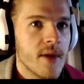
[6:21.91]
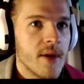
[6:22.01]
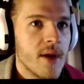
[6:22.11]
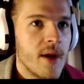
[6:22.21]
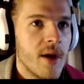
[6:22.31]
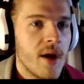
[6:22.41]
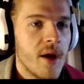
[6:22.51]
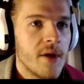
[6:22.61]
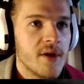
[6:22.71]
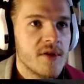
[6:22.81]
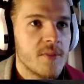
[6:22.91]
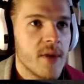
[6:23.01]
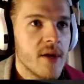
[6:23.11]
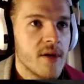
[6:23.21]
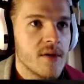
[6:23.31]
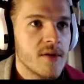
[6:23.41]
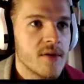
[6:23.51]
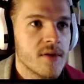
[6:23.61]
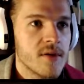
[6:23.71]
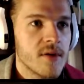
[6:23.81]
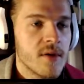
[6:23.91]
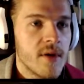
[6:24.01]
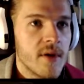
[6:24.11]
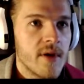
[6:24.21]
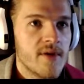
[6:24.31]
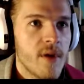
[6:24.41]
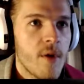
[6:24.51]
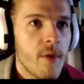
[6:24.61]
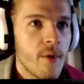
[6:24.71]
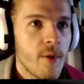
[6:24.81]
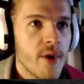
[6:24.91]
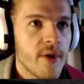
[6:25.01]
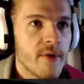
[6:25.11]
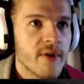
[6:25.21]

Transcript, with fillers: Ah, uh, these pedals. There's always wandering